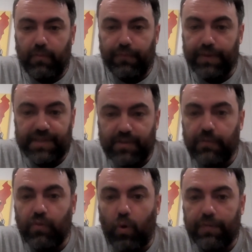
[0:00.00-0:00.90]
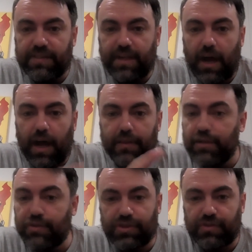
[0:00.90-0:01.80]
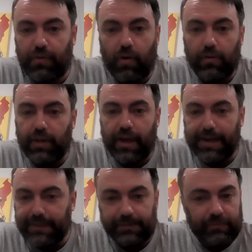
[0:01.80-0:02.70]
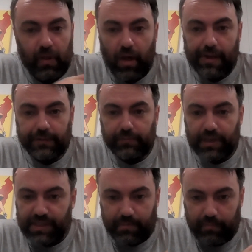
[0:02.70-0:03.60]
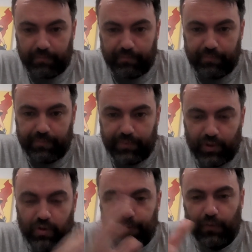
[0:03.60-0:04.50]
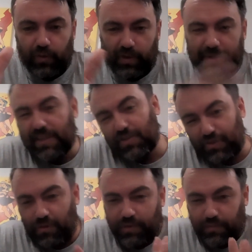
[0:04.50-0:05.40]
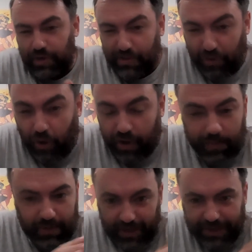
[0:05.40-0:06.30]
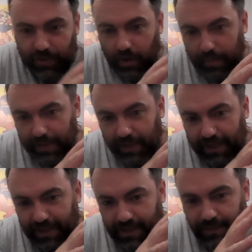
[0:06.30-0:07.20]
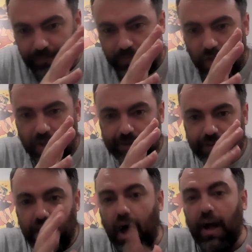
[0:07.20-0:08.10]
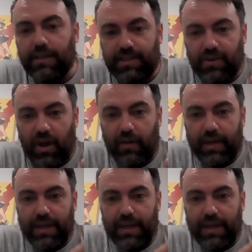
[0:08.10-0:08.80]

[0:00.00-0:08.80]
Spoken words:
Fist of the North Star, Ninja Scroll, like these beautiful. I mean, Ninja Scroll's pretty dirty, but like, you know what I mean? Like, it's the art style.